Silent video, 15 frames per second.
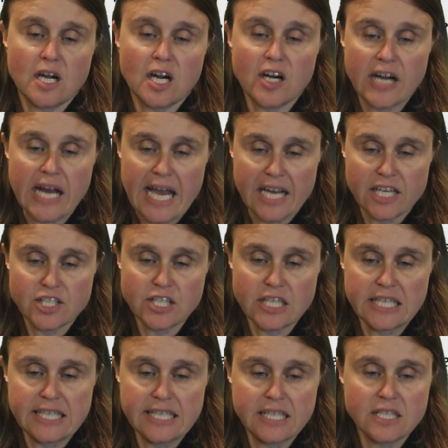are
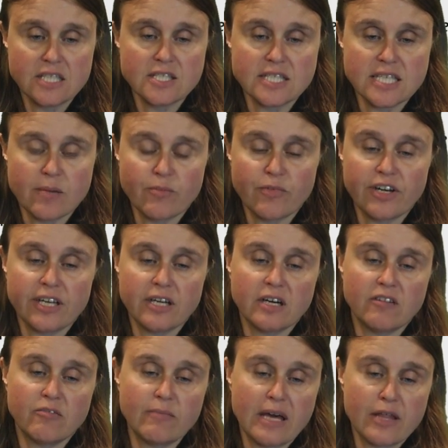actually in the summary
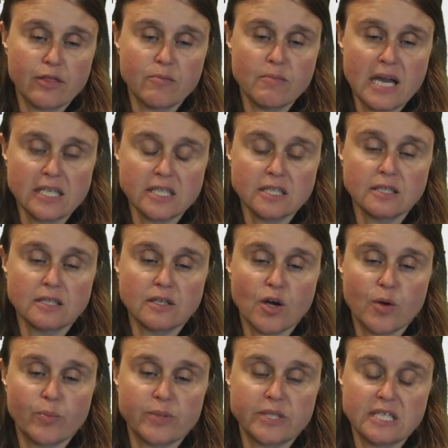of mathematical
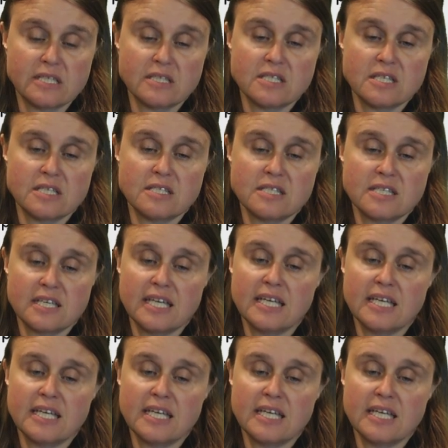competences